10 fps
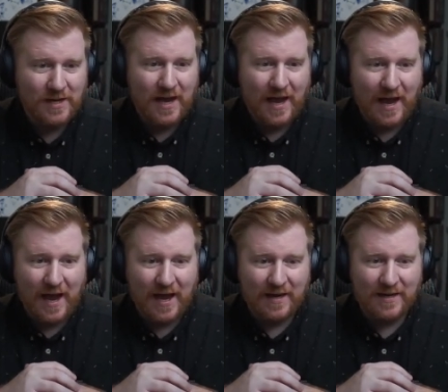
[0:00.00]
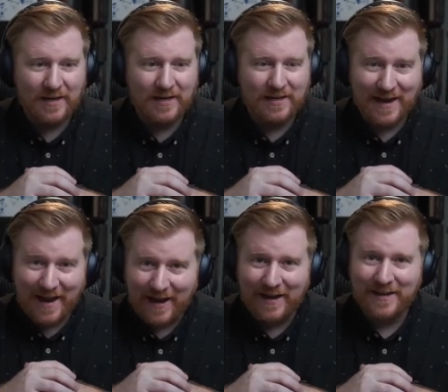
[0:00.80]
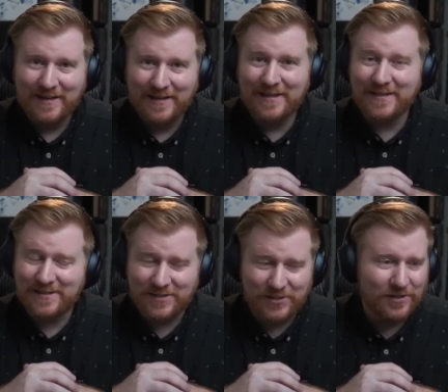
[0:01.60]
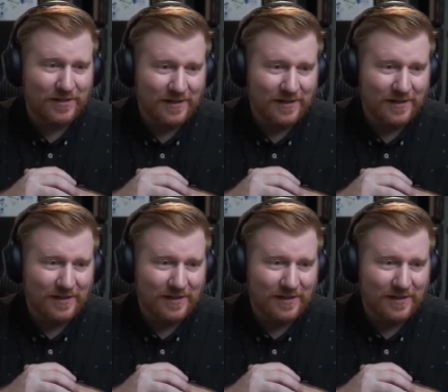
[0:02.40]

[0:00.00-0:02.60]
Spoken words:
and yeah, is good.